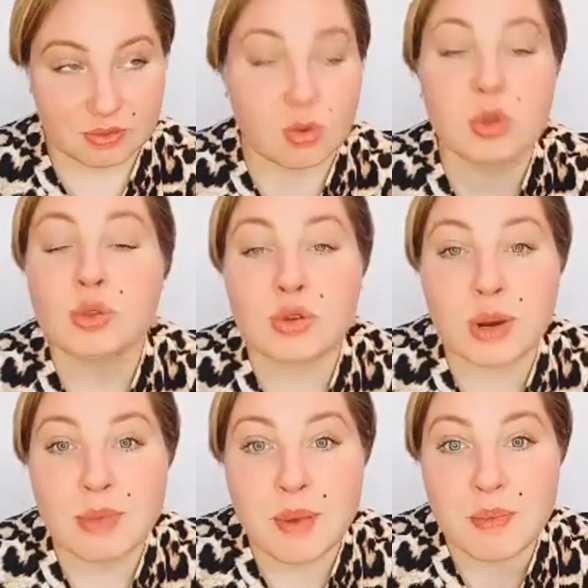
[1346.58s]
What you
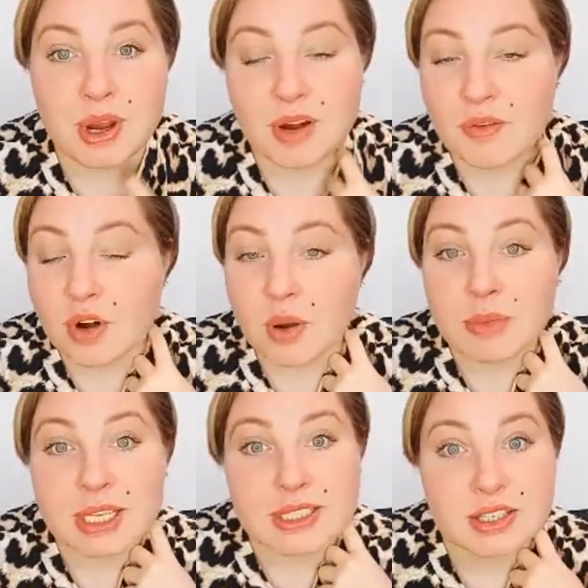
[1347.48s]
remember from
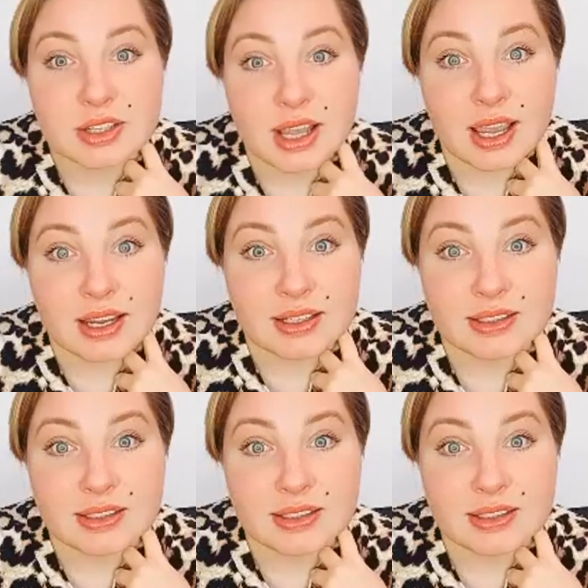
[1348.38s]
yesterday,